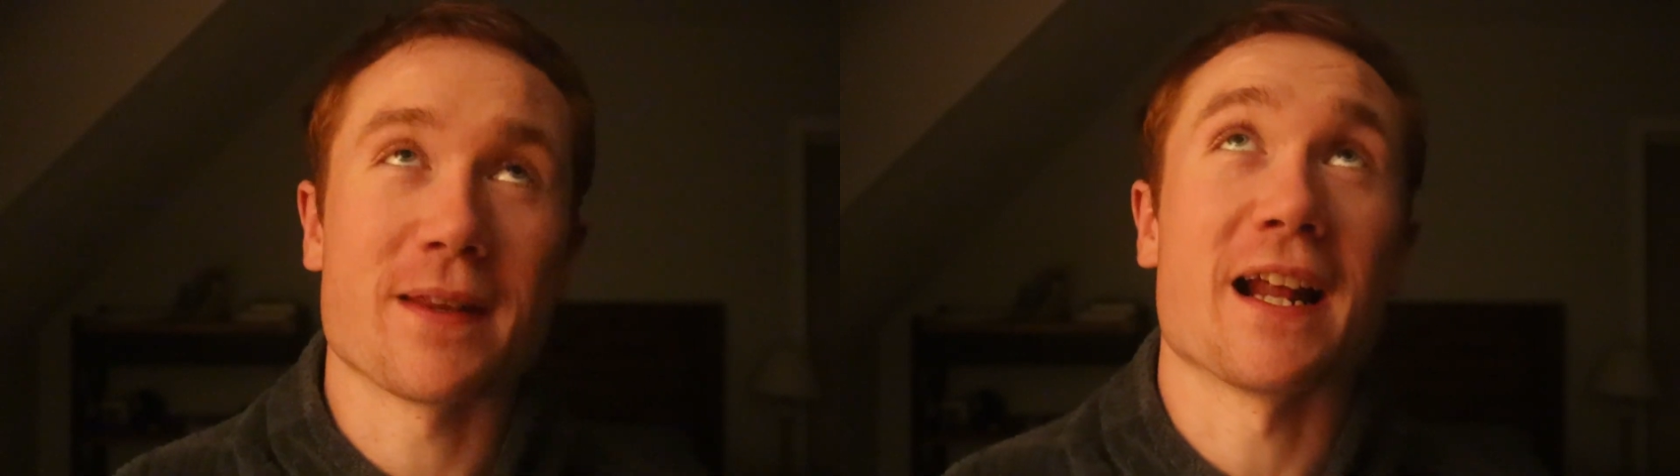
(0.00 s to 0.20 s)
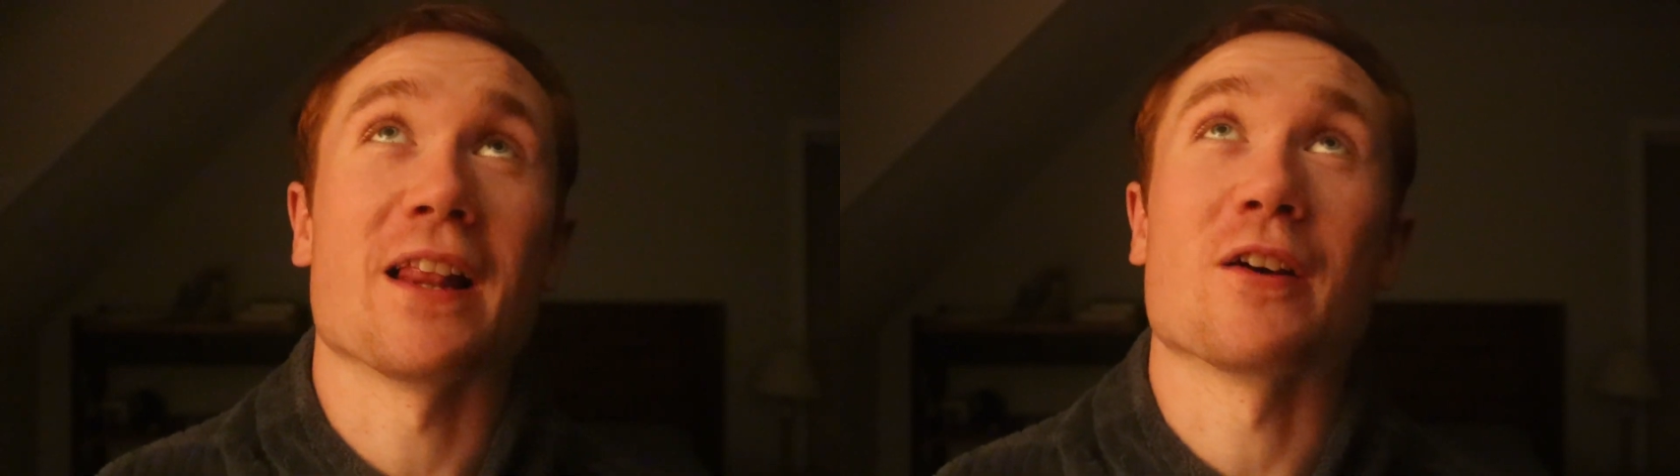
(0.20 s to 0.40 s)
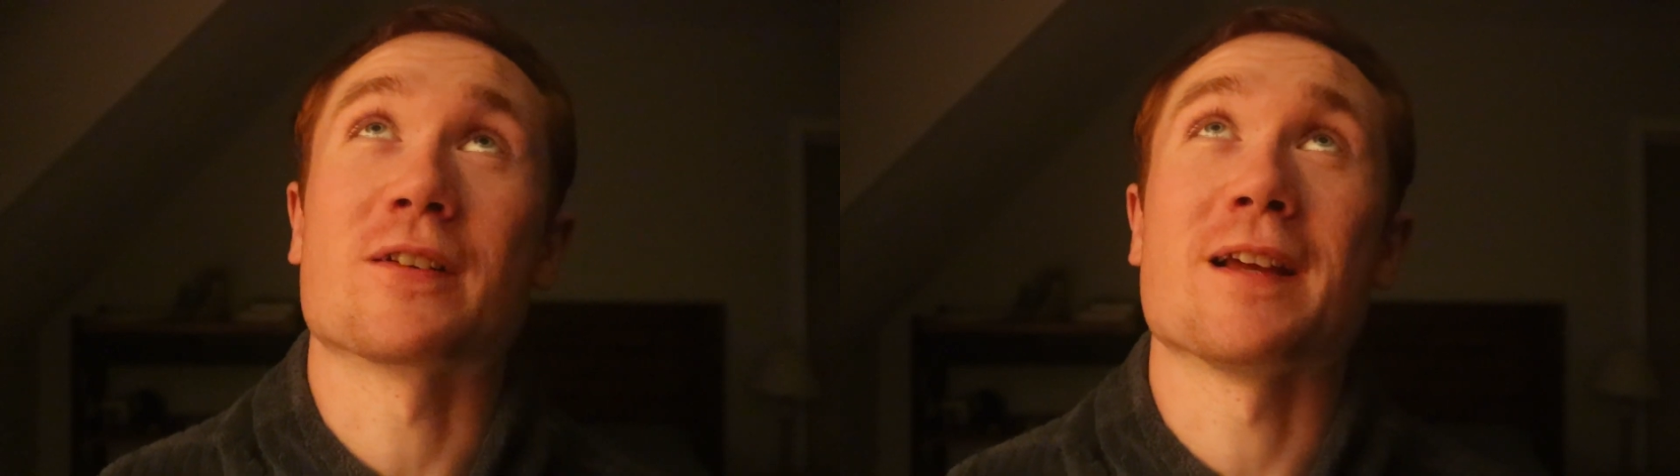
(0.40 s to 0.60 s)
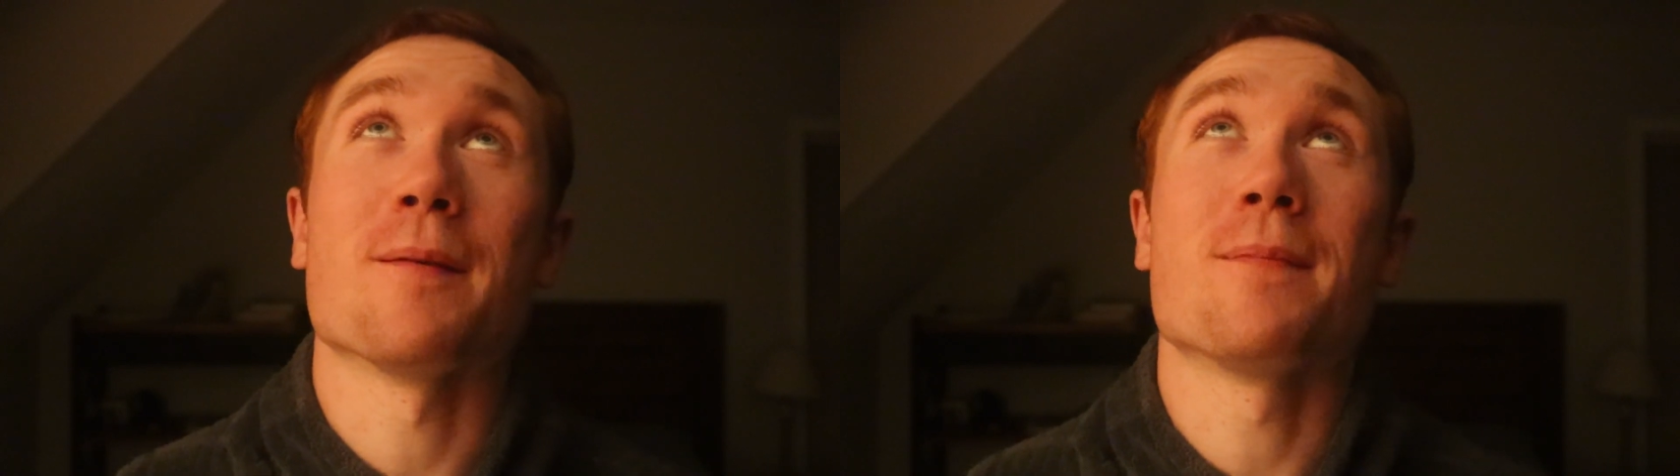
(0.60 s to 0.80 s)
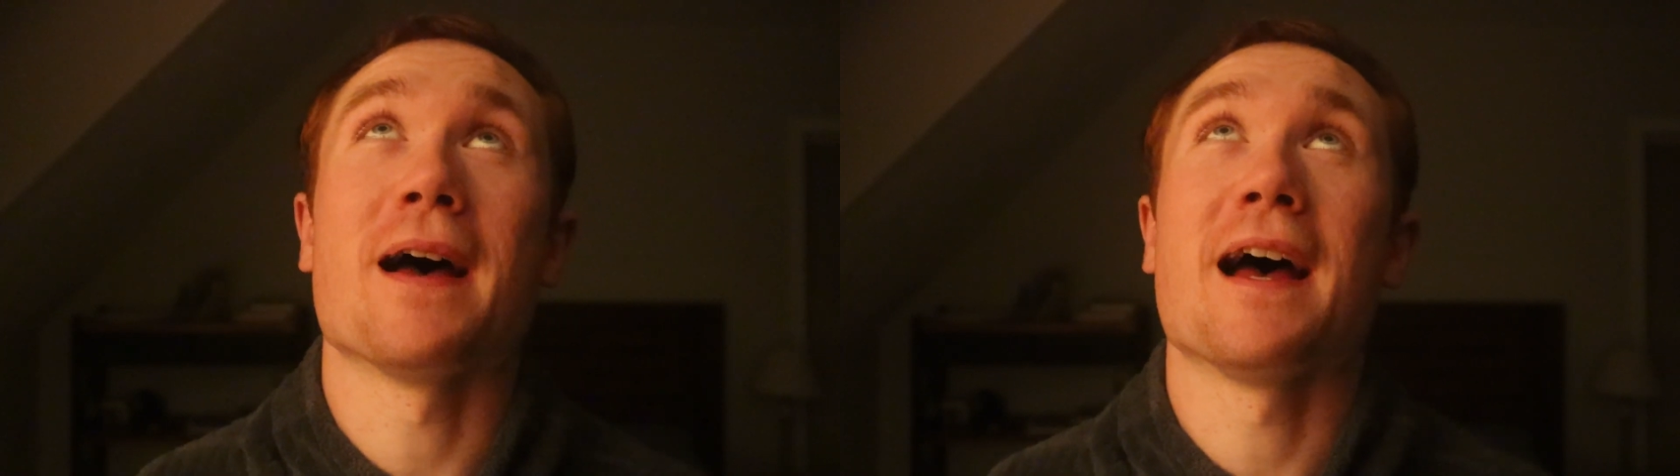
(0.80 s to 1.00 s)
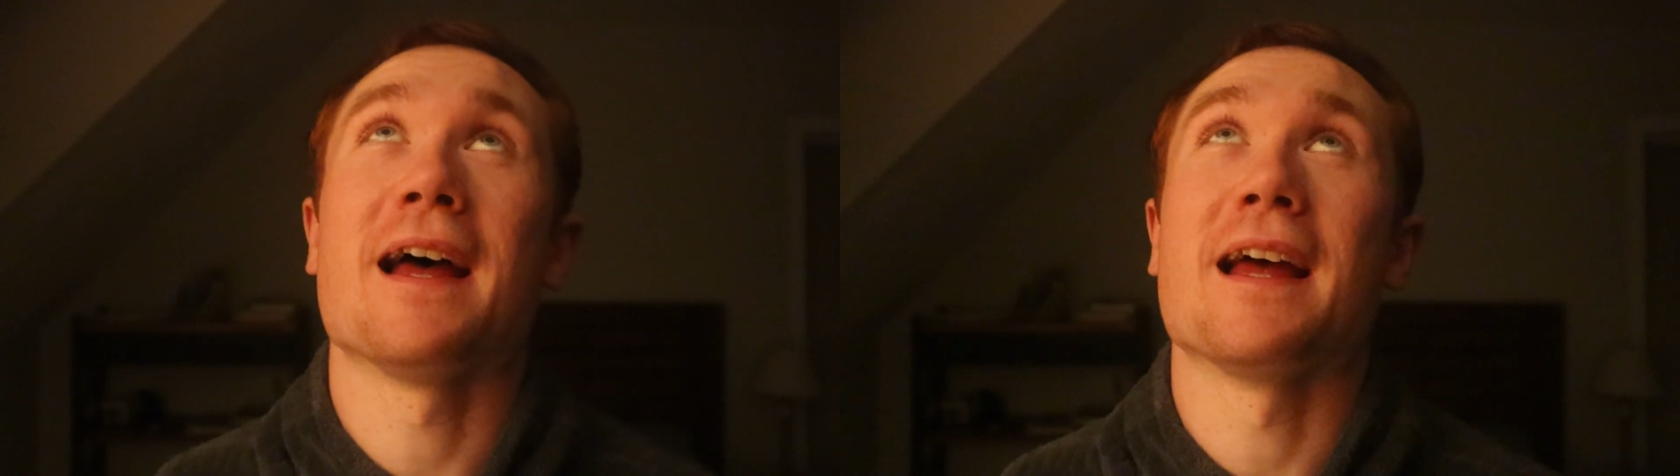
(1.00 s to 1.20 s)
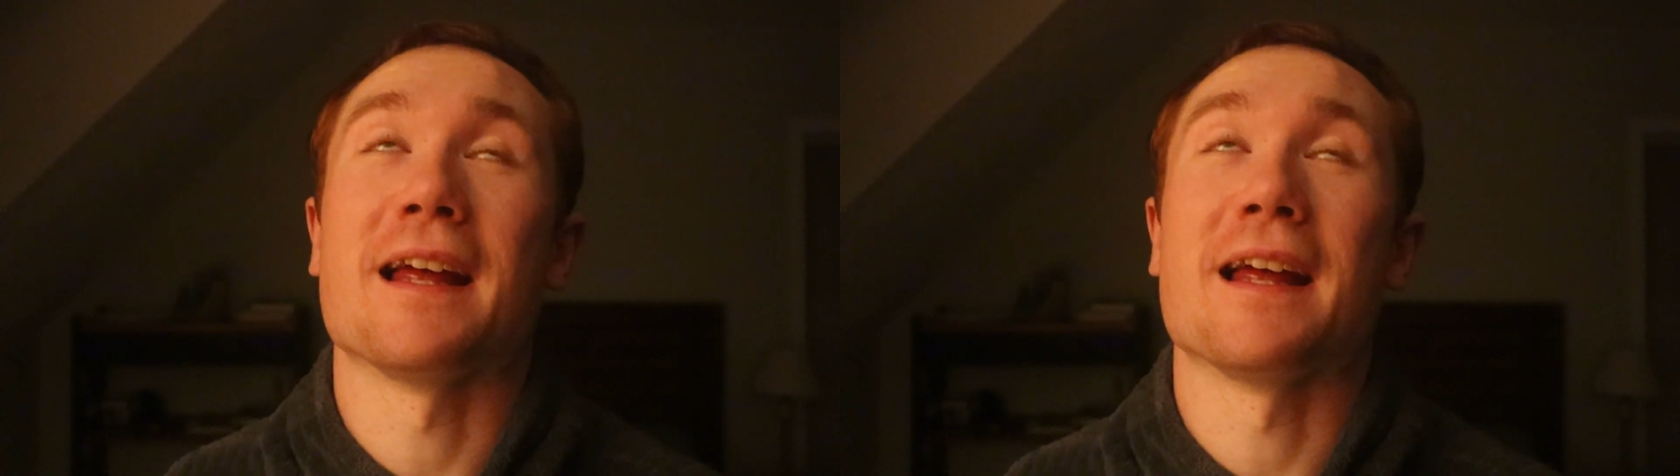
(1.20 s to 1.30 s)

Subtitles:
that I looked up at